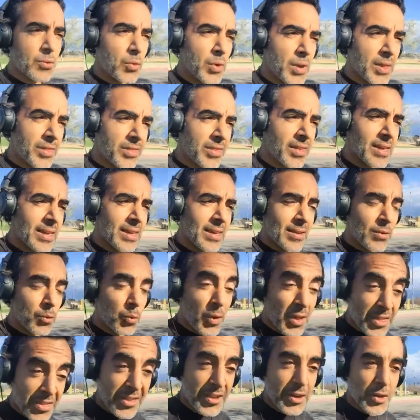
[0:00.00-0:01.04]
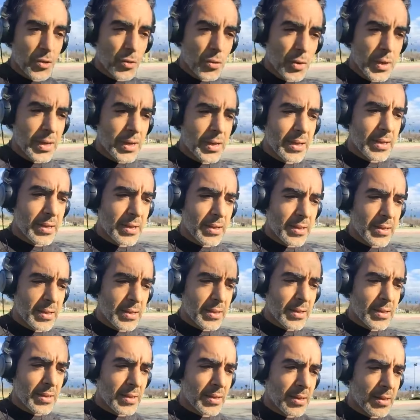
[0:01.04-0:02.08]
with you,
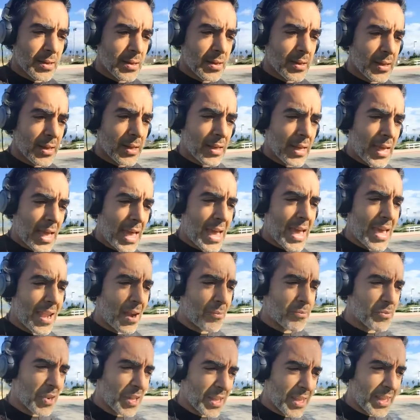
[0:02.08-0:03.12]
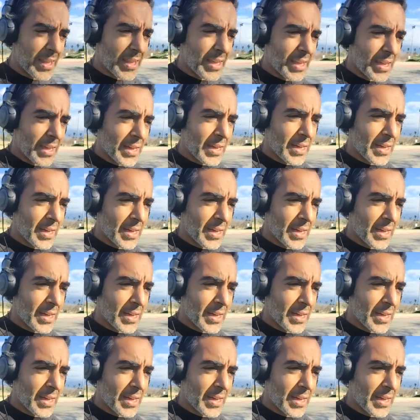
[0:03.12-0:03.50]
and I'm really